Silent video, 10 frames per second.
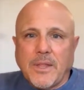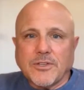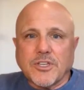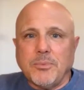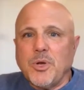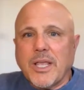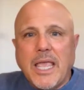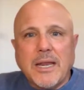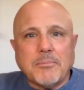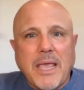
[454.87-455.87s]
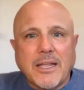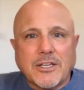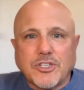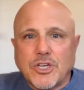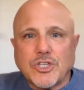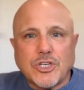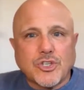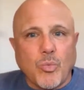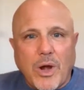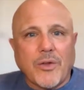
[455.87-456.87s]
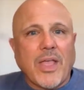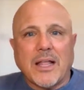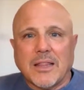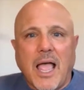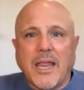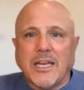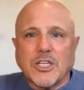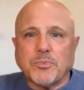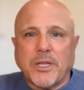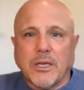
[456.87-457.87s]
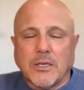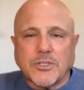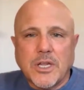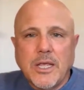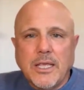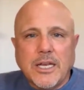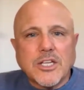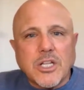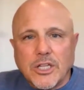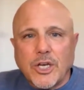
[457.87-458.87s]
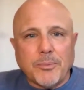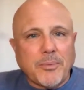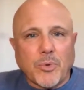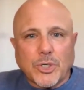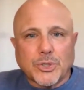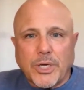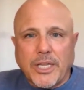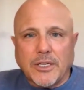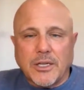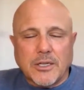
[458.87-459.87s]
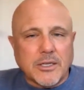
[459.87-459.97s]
communicate and make a decision as to where that line is, because it is a little bit more tricky.